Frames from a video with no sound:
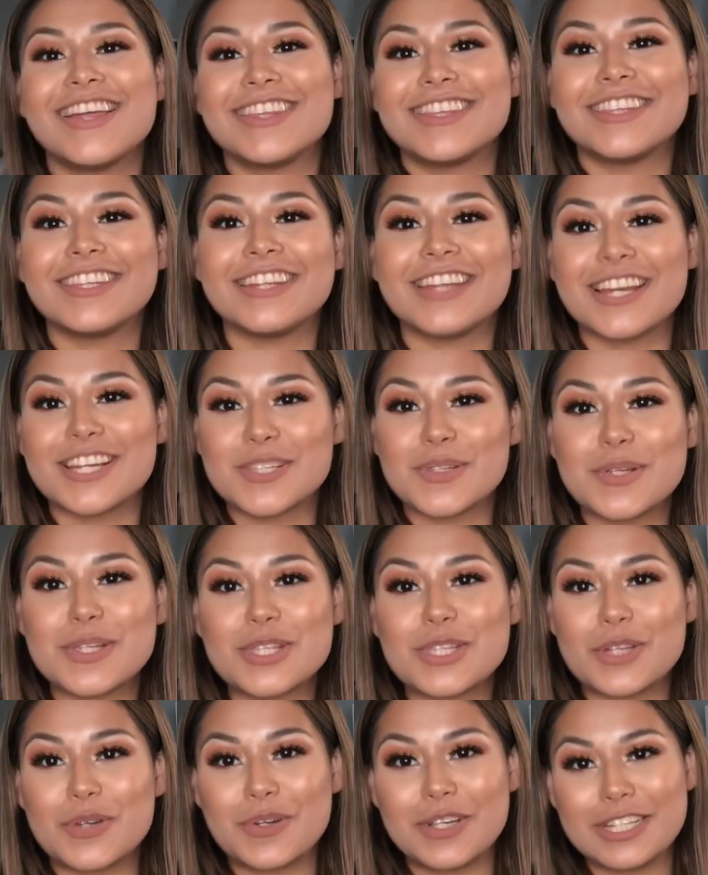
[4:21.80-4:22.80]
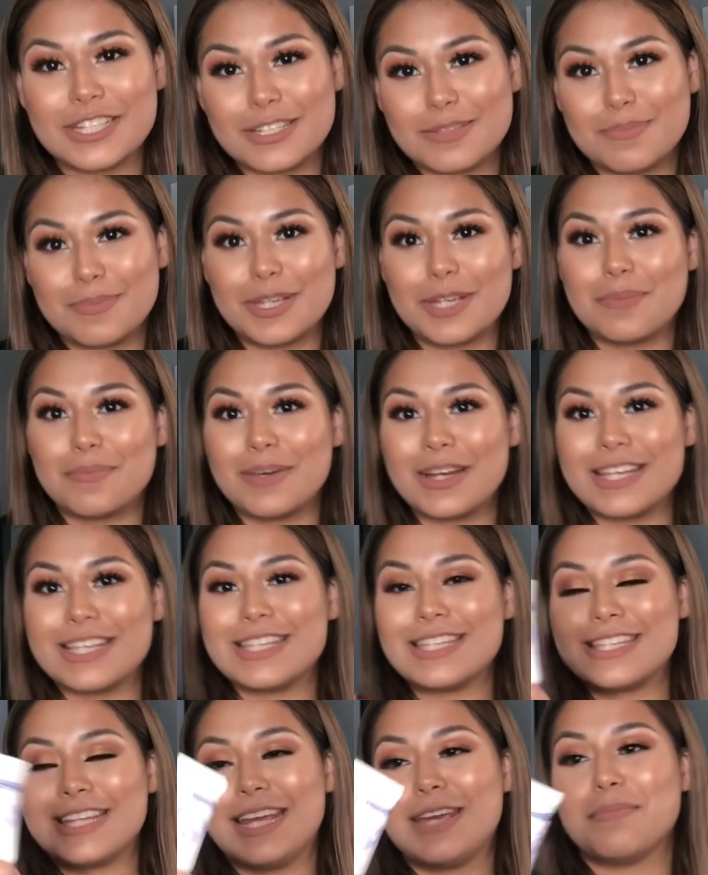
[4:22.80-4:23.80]
The next one is going to be my
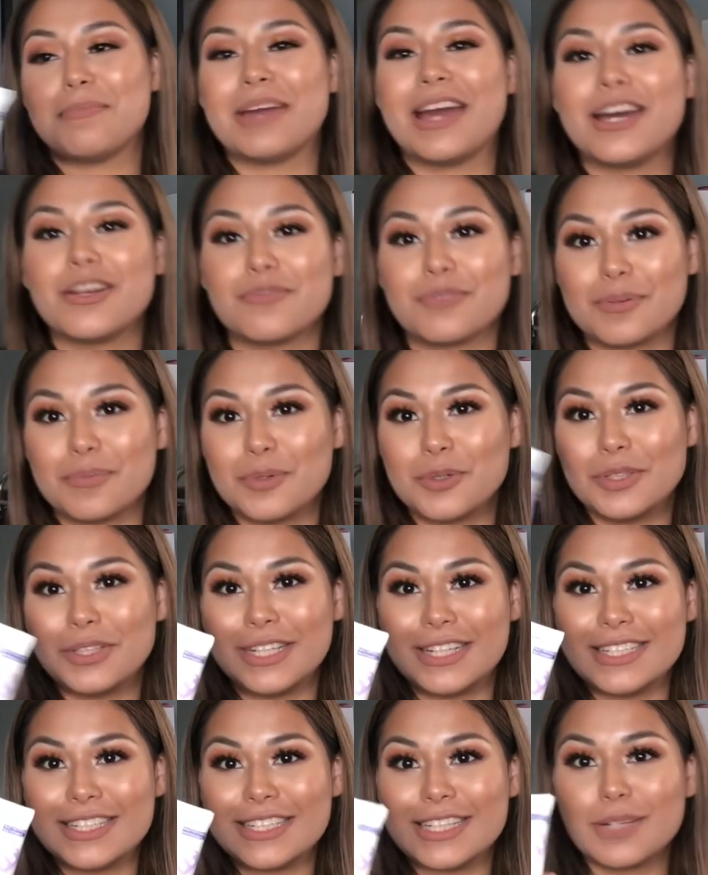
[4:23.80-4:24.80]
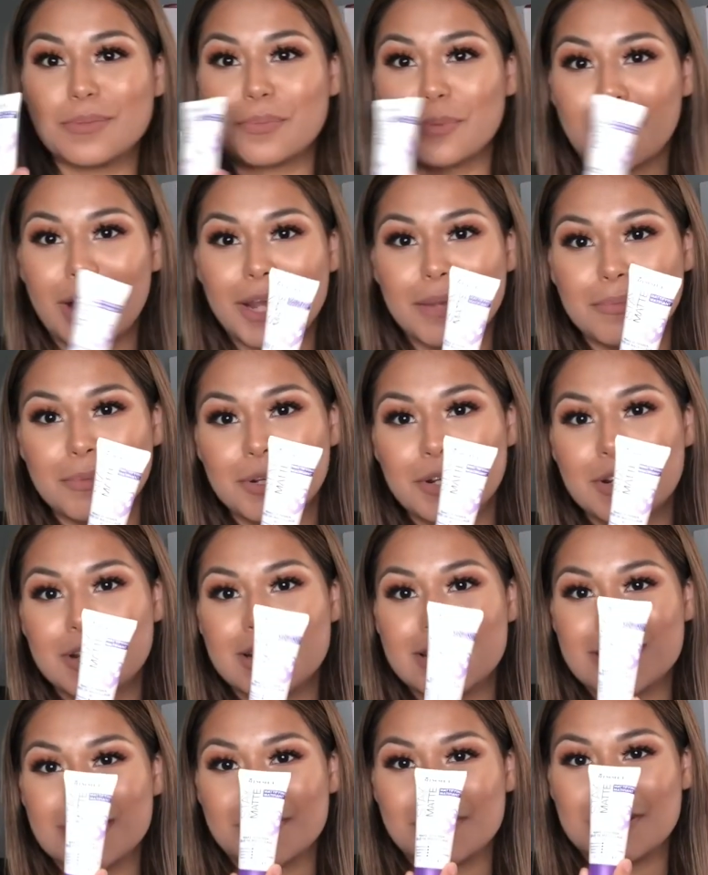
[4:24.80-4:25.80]
Stay Matte Rimmel London primer, and
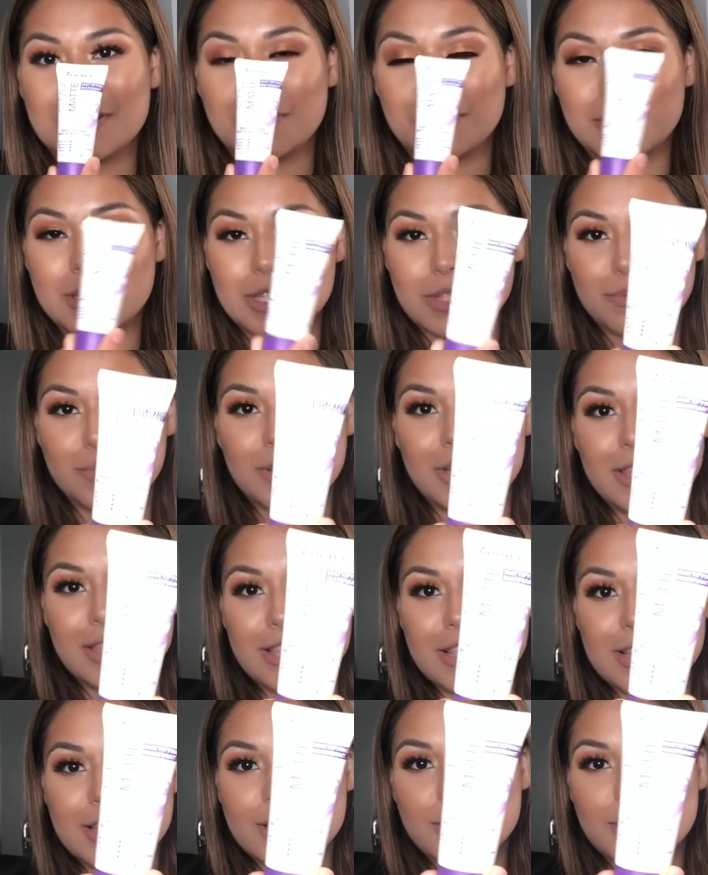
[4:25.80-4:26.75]
it's going to be this one in this